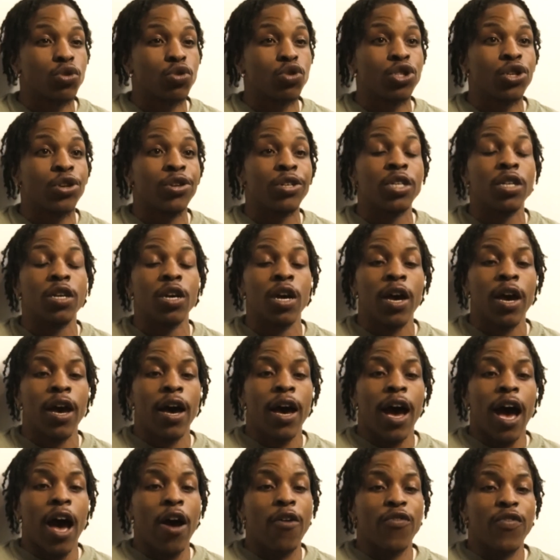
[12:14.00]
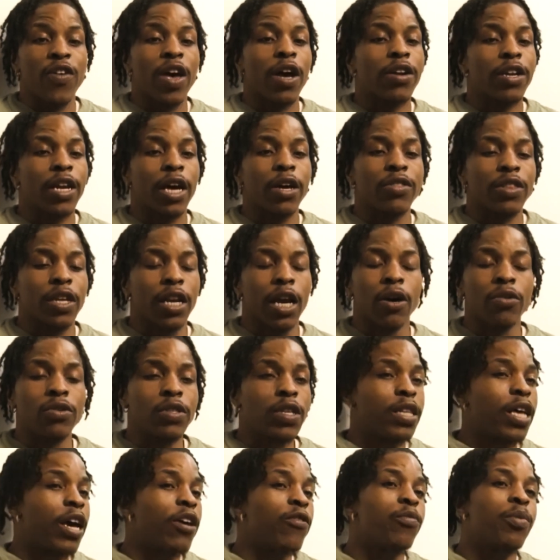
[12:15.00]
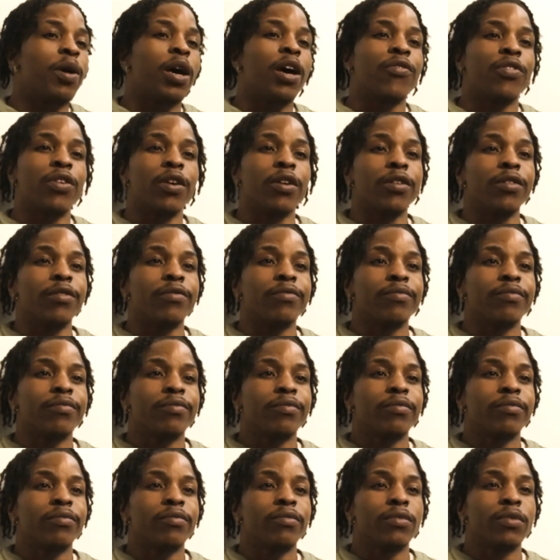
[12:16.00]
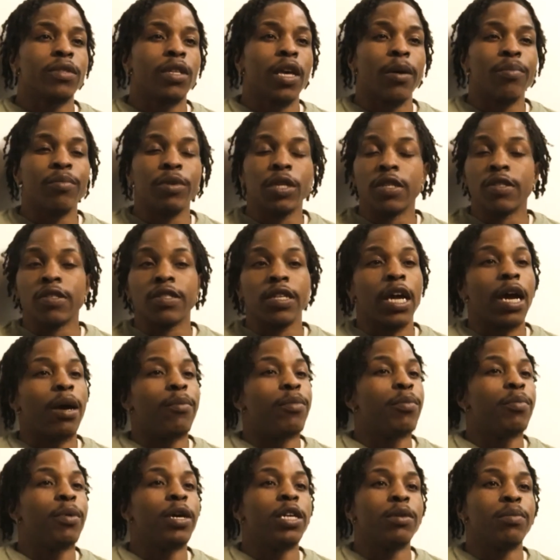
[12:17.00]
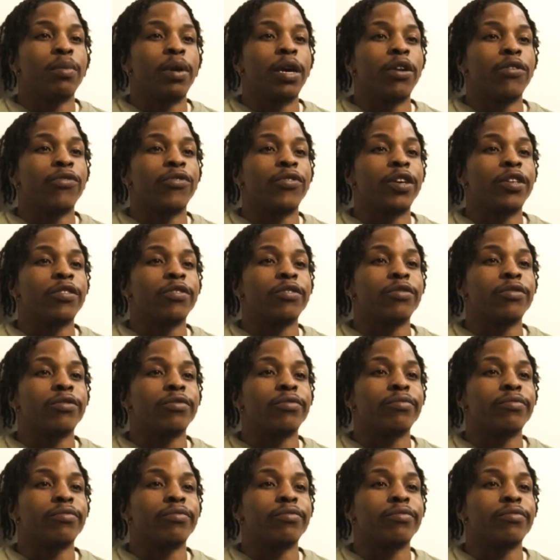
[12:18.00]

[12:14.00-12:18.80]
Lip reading: journey, I found out that I was a life path 8. That means that I'm a money manifestor.